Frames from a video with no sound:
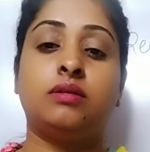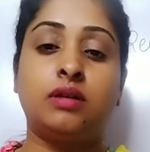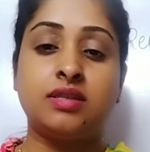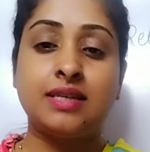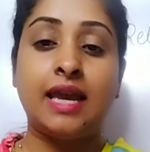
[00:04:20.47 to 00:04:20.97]
the
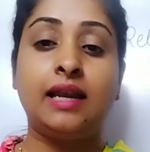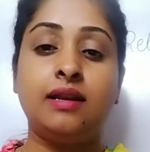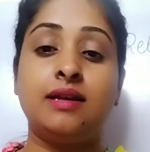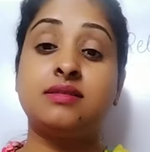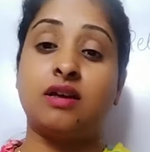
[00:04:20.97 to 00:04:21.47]
sale
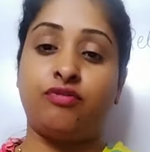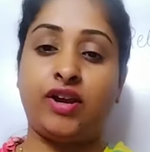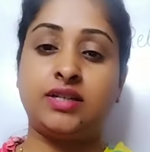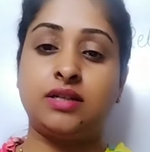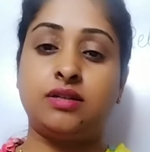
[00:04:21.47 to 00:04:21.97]
is
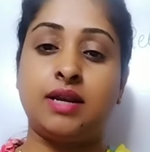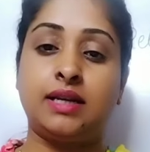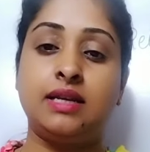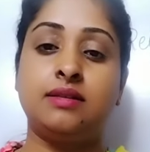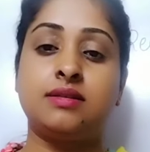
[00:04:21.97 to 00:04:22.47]
affected
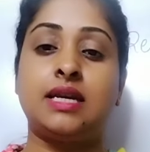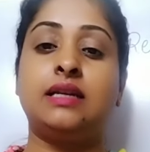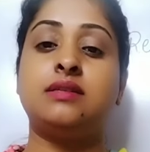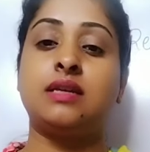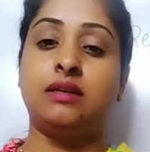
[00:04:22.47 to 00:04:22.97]
directly, the sale
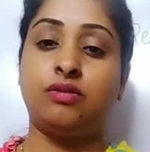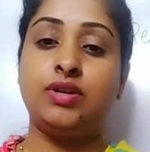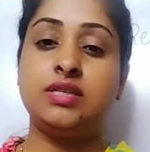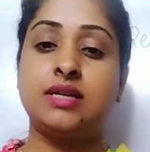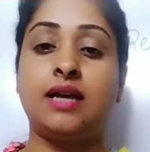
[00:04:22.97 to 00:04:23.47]
is
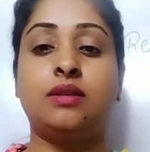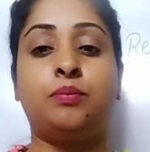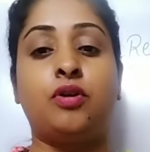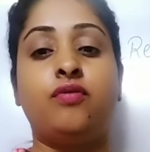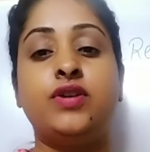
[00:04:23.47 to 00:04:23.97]
increased and the
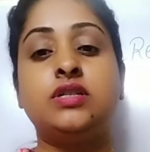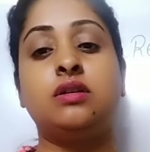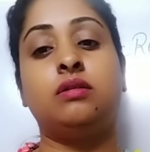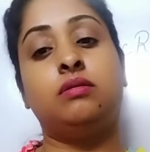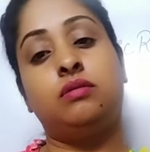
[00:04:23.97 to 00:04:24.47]
profit
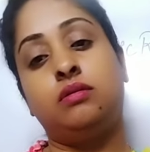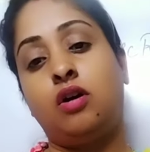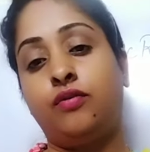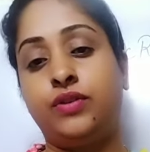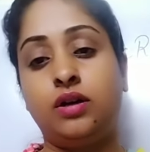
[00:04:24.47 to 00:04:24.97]

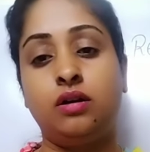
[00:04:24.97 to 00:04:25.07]
of the,